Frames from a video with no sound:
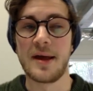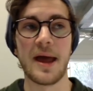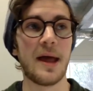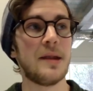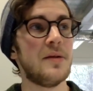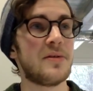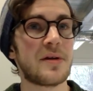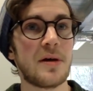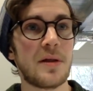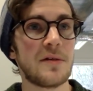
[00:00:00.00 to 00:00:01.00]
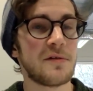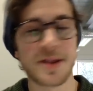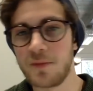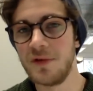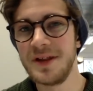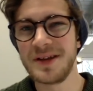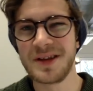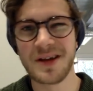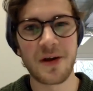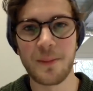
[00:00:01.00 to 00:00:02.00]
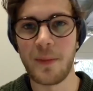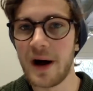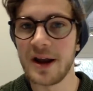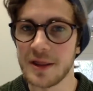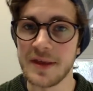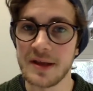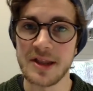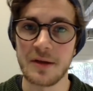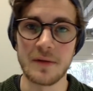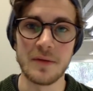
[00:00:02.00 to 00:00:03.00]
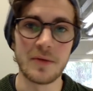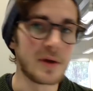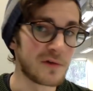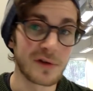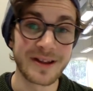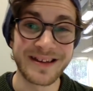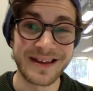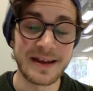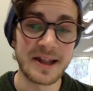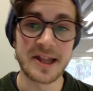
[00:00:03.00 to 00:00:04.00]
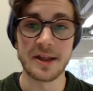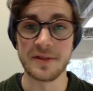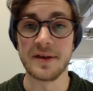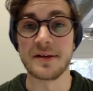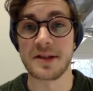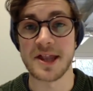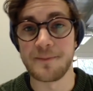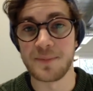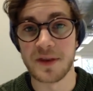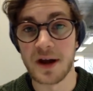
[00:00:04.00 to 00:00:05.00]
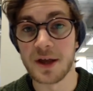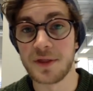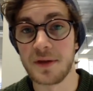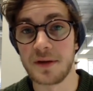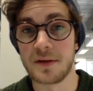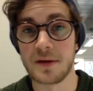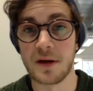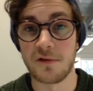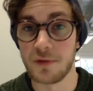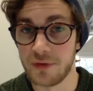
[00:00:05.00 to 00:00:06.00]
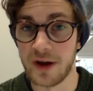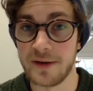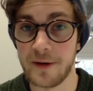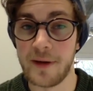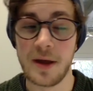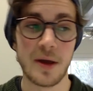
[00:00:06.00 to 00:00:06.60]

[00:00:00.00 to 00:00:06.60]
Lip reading: And there are some really kind of minor things you can do here, really easy things that I think are a good idea.